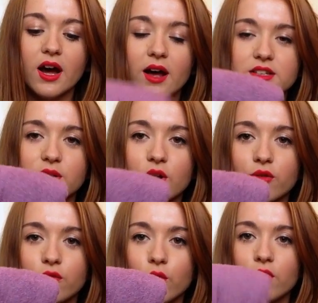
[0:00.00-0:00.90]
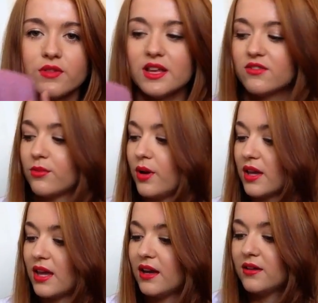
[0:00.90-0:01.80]
So I got 4 of these from
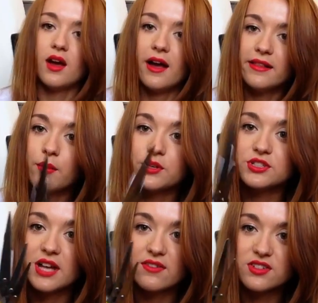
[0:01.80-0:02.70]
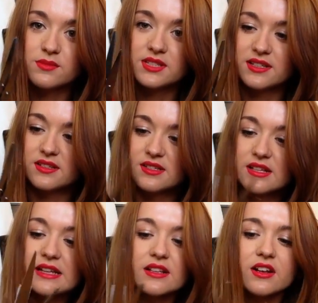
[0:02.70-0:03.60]
IKEA. And then we just have some scissors.
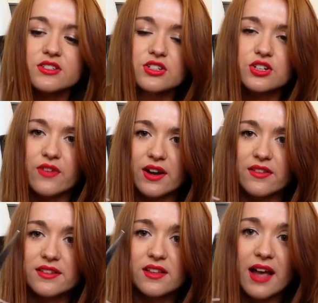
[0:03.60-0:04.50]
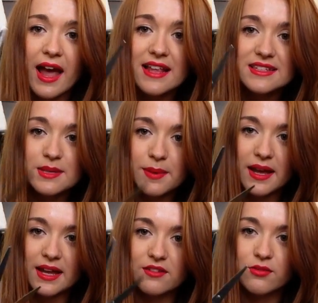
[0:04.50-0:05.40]
These are like such good value. These are like
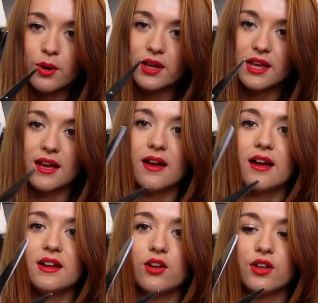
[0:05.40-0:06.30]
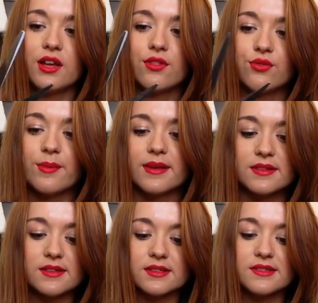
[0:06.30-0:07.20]
80p from IKEA and you're lucky you get 3 pairs
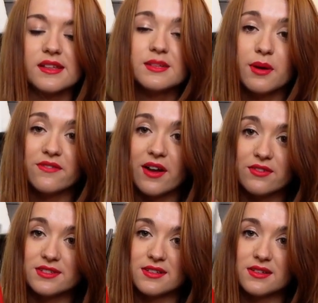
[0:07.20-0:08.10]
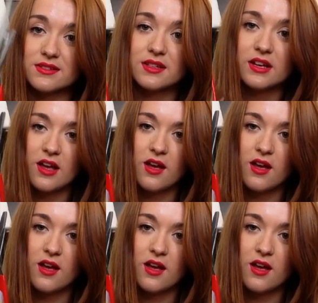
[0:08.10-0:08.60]
of scissors. And these are my favourite scissors.